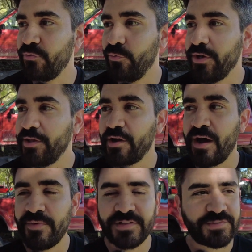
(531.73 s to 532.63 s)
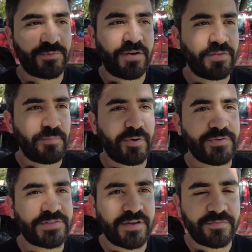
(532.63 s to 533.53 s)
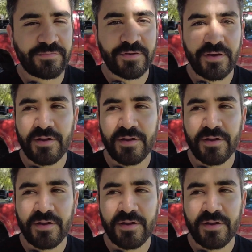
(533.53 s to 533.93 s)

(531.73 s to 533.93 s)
read the comments whenever they post stuff,